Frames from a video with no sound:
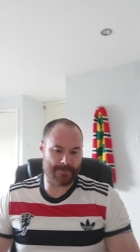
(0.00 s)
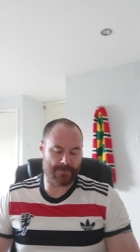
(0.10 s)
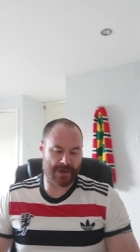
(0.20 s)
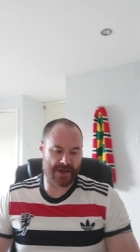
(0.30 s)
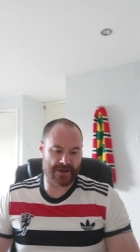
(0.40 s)

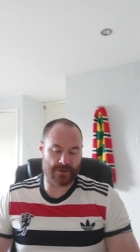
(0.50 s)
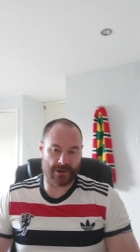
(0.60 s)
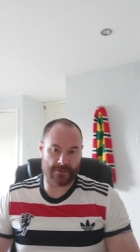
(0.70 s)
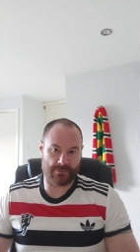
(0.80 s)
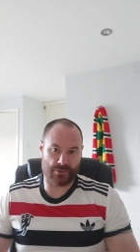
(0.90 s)
Mainoo
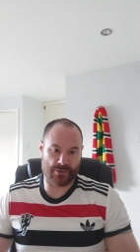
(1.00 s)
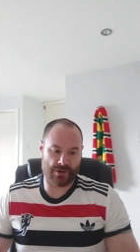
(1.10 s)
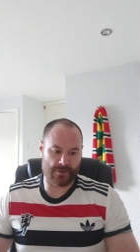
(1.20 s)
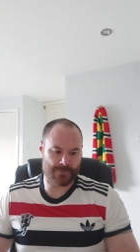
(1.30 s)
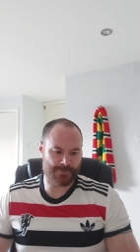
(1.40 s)
and Bruno.